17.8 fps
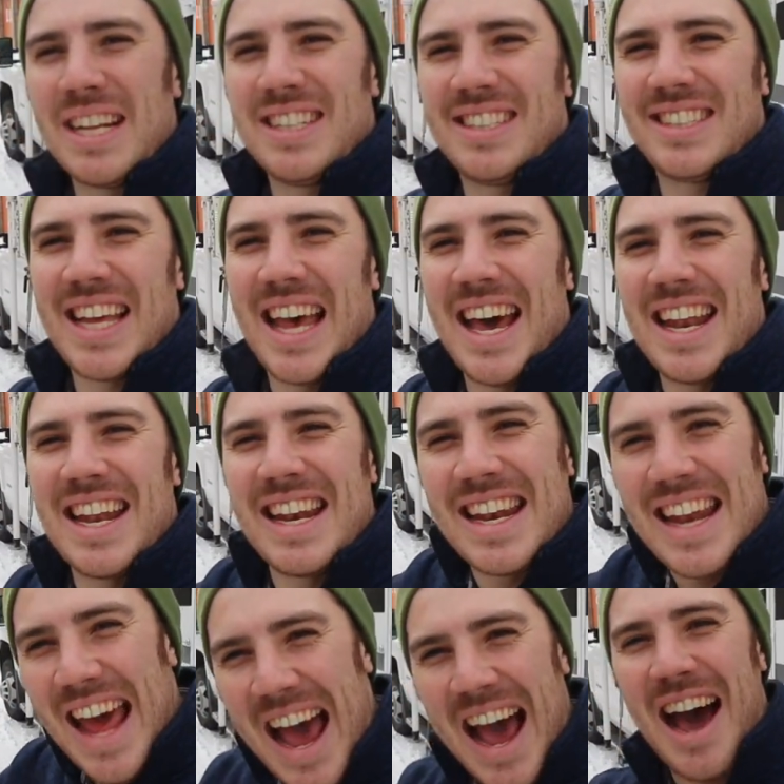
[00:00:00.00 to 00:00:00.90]
Said
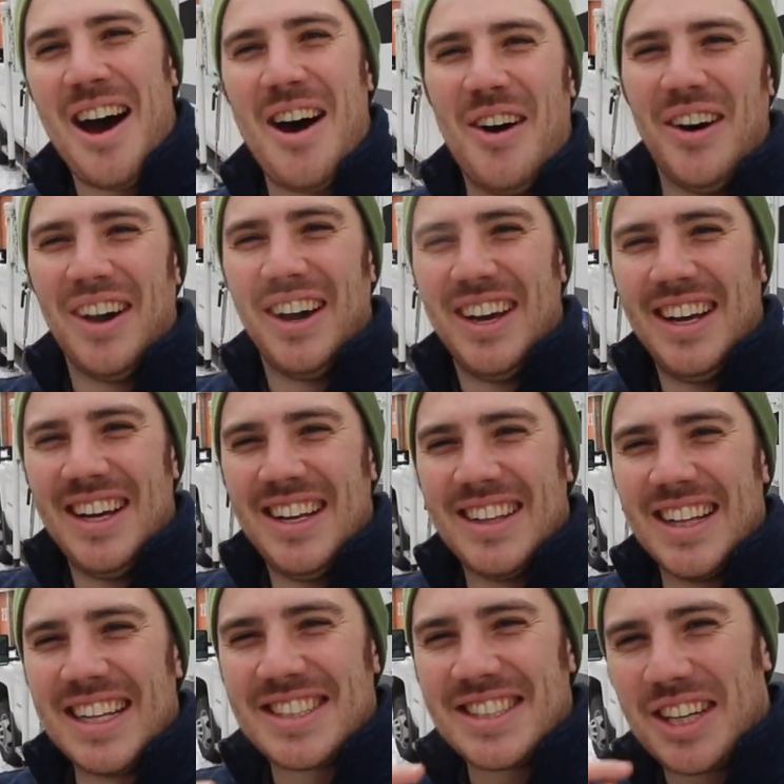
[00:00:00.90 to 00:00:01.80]
now
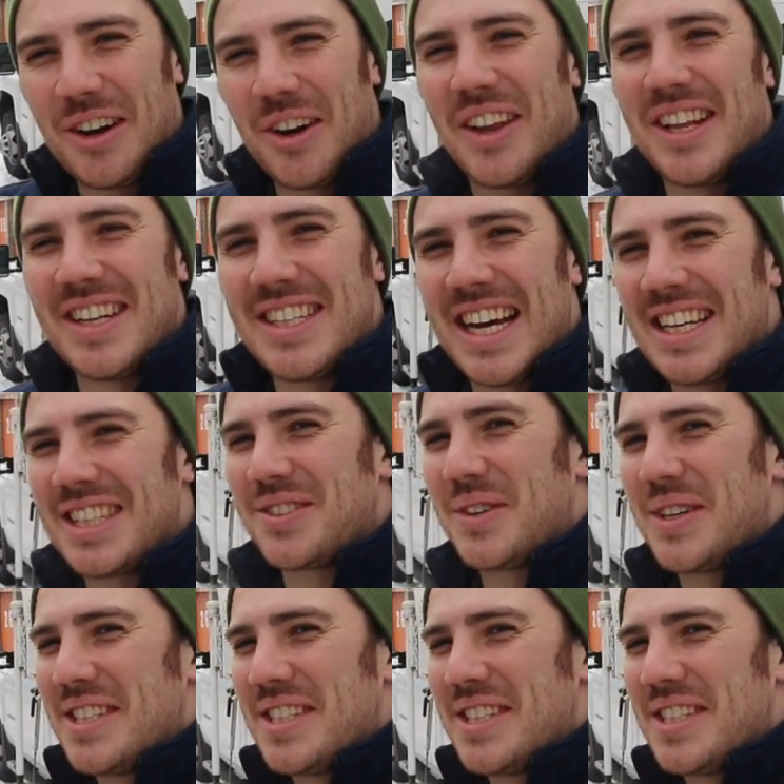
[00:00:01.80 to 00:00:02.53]
let's go to the test